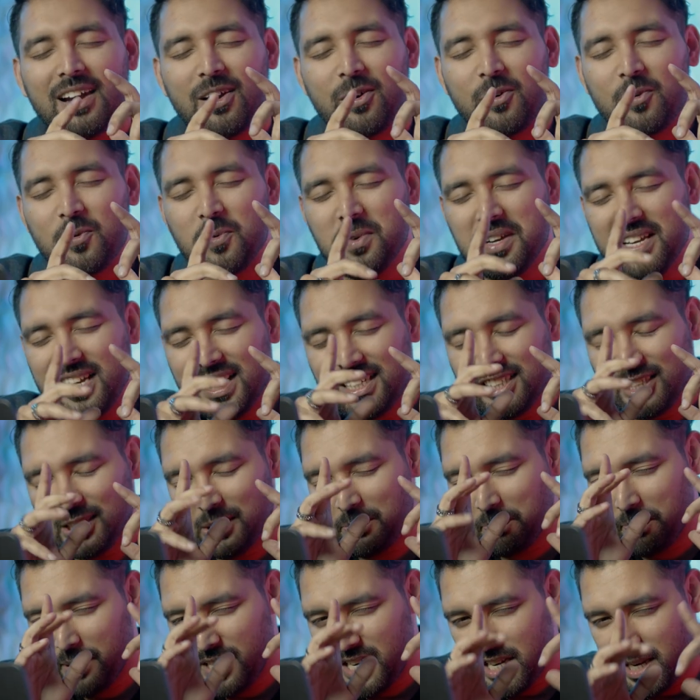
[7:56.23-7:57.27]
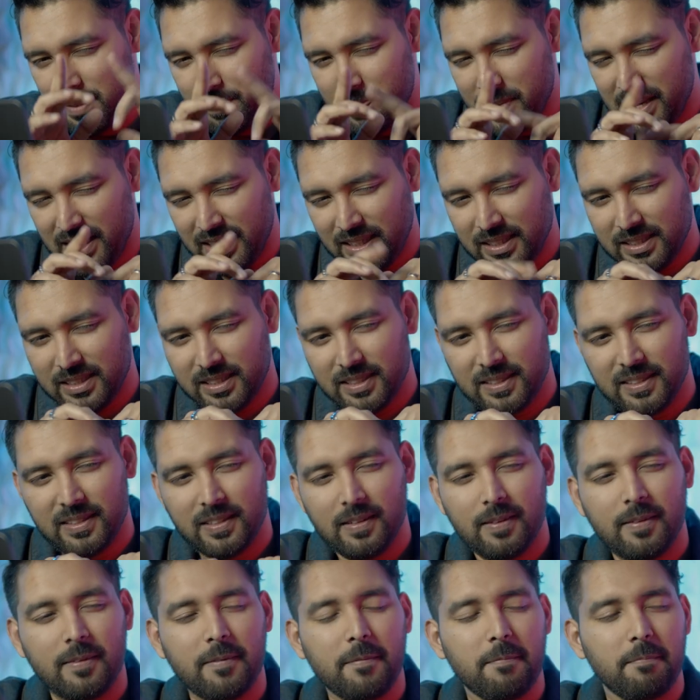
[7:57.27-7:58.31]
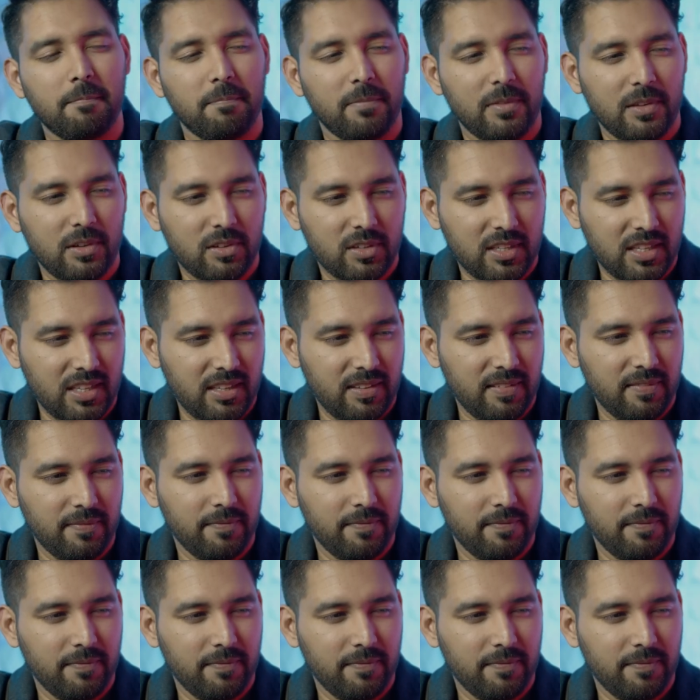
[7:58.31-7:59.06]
We are spirit beings. Okay.